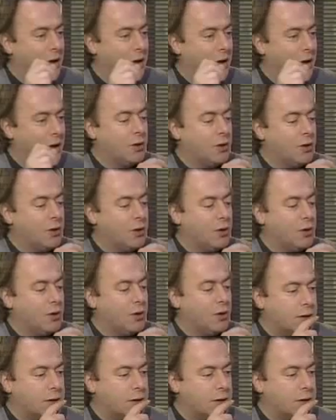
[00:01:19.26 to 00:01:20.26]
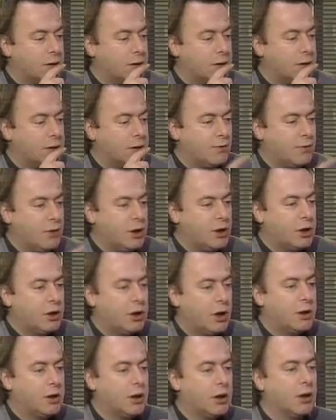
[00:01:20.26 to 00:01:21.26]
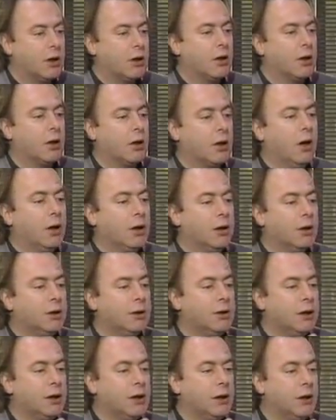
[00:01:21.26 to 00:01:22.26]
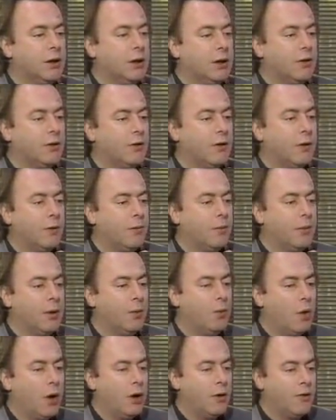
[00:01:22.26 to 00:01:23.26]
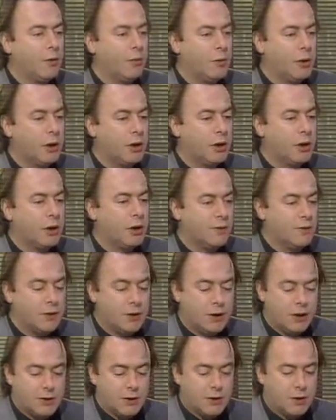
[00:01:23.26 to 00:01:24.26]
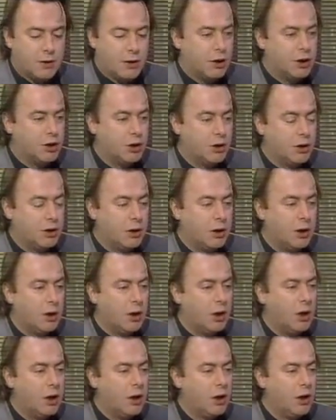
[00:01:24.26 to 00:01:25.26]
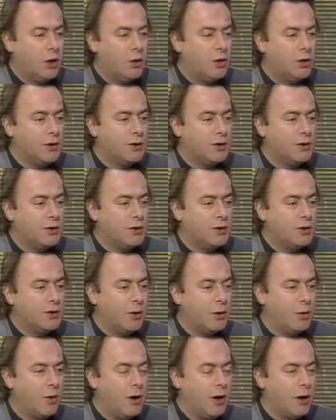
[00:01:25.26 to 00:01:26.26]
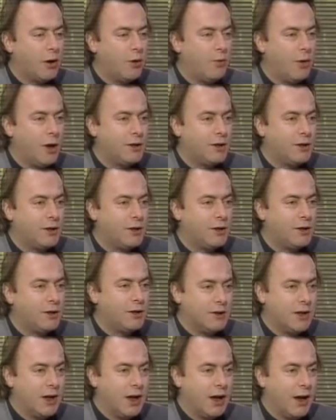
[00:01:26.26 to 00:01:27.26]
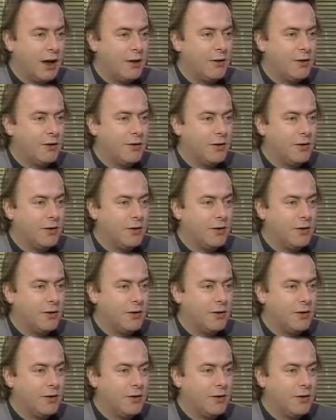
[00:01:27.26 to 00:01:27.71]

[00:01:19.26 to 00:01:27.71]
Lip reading: but I also notice, as Richard, I think, did, that in one of the pictures of the desecration, you can see somebody wearing a Redskins hat.